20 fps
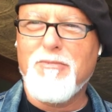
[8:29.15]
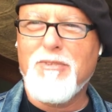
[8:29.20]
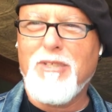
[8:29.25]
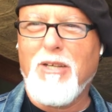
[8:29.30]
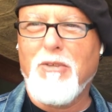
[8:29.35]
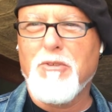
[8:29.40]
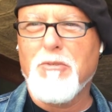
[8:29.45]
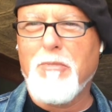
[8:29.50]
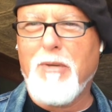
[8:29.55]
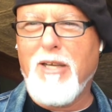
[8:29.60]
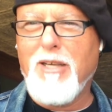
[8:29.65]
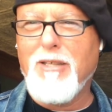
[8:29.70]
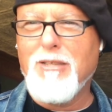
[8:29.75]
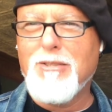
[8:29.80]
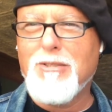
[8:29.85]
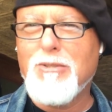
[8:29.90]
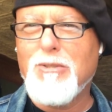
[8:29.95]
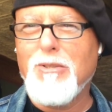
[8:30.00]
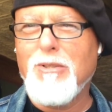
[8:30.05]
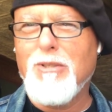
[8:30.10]
That was my high
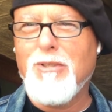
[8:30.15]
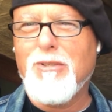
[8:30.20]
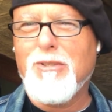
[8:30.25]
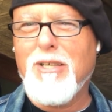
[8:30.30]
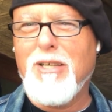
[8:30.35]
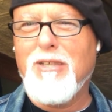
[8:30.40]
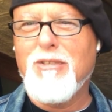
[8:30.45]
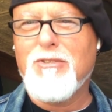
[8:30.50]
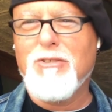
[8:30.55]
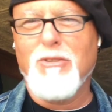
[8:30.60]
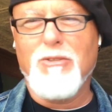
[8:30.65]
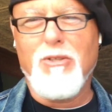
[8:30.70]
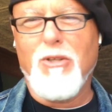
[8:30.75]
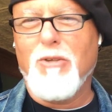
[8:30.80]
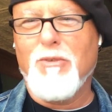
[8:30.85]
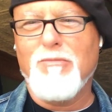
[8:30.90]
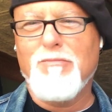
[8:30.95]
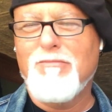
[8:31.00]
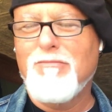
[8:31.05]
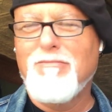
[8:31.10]
school, okay? So
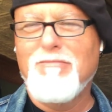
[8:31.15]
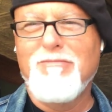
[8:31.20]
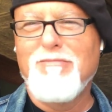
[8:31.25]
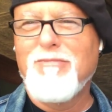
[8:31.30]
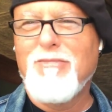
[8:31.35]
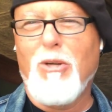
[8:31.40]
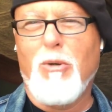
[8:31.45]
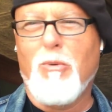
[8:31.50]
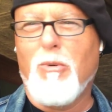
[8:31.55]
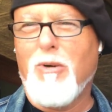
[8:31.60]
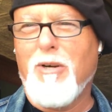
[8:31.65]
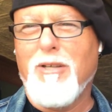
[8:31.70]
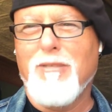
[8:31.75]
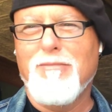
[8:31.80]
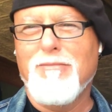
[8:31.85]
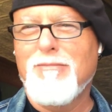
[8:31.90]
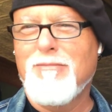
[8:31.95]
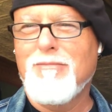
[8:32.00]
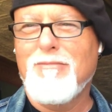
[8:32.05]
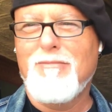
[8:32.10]
don't worry.
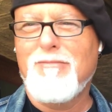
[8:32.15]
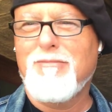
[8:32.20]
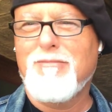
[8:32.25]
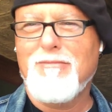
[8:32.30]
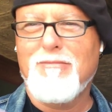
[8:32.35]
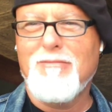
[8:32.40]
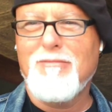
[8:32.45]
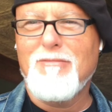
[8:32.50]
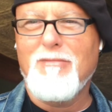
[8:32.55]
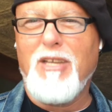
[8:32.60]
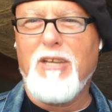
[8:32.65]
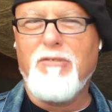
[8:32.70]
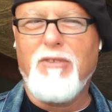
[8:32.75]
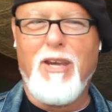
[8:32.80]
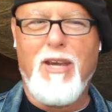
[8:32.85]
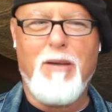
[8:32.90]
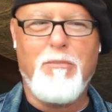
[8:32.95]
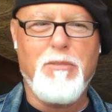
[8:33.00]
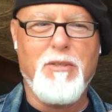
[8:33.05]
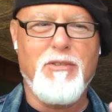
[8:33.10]
Life
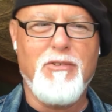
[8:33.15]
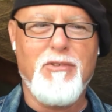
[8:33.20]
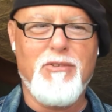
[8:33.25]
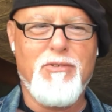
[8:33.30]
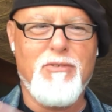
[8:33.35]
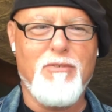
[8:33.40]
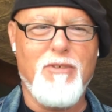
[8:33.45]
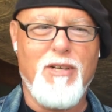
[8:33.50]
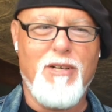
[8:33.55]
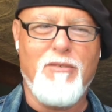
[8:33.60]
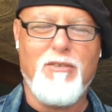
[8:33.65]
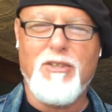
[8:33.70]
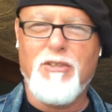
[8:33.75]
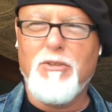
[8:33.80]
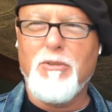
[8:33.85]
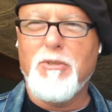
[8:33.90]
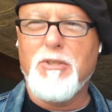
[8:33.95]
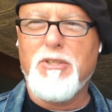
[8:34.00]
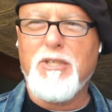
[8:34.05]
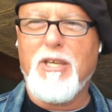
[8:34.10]
happens, whatever.
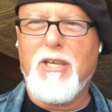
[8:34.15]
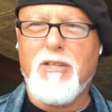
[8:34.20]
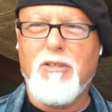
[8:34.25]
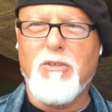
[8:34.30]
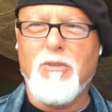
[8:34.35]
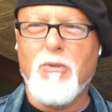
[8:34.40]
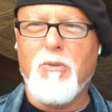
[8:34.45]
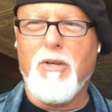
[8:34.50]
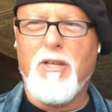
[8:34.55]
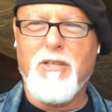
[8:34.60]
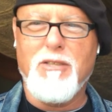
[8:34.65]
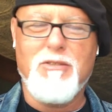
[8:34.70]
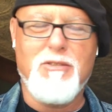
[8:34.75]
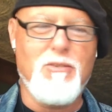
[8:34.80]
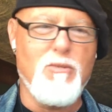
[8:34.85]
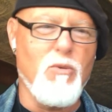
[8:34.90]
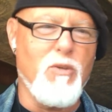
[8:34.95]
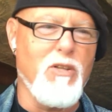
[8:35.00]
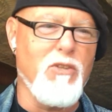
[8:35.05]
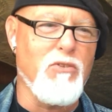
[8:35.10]
Do what you got to do when
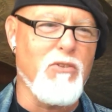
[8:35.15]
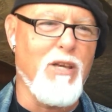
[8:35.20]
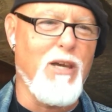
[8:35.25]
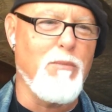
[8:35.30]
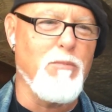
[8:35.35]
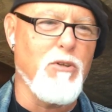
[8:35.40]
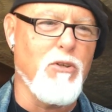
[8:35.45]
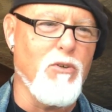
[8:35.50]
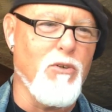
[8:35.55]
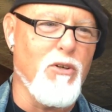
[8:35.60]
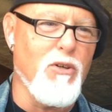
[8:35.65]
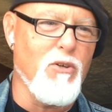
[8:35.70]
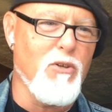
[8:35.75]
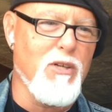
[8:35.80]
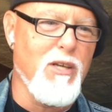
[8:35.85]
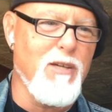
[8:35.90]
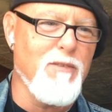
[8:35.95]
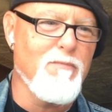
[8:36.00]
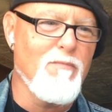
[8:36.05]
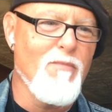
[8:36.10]
it's time to do it,
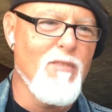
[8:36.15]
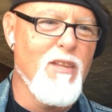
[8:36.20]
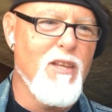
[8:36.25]
okay?